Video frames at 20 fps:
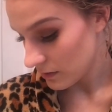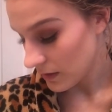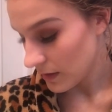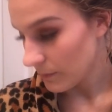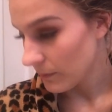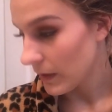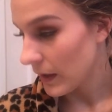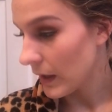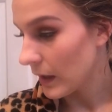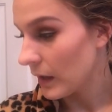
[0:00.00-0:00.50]

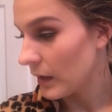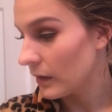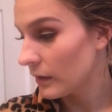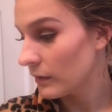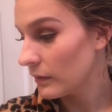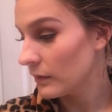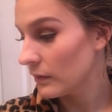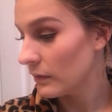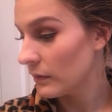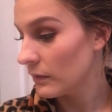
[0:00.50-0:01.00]
I'm like,
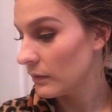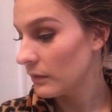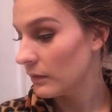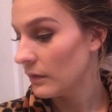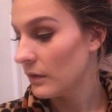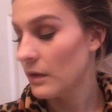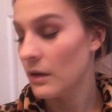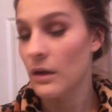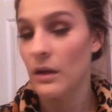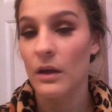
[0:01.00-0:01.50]

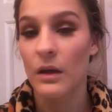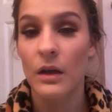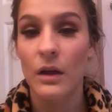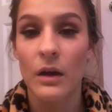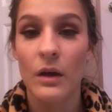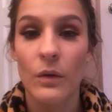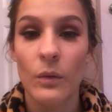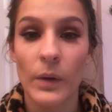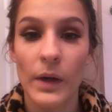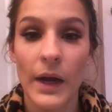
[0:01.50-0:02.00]

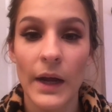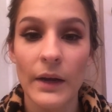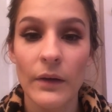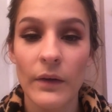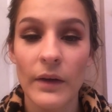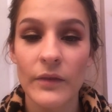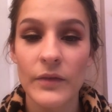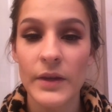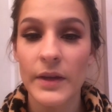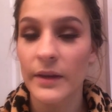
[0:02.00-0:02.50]
when I
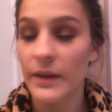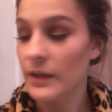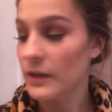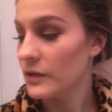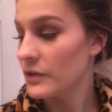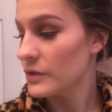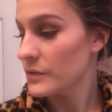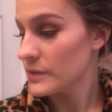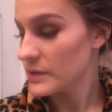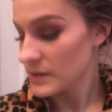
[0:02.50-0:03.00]
don't have anything
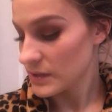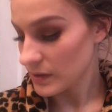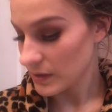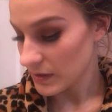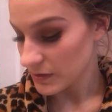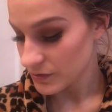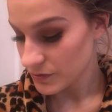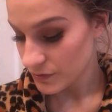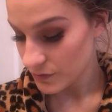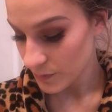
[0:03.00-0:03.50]
to do until
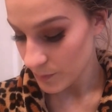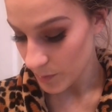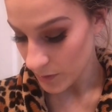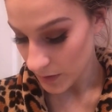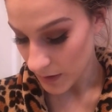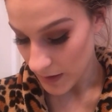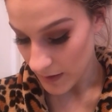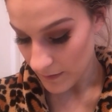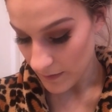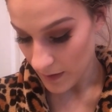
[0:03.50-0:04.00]
like super
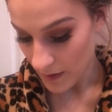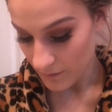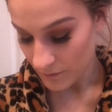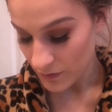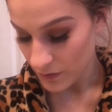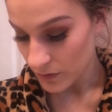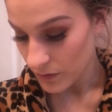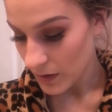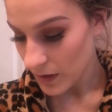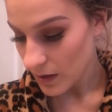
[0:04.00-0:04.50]
late in the
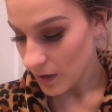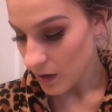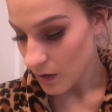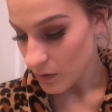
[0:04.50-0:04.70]
afternoon, I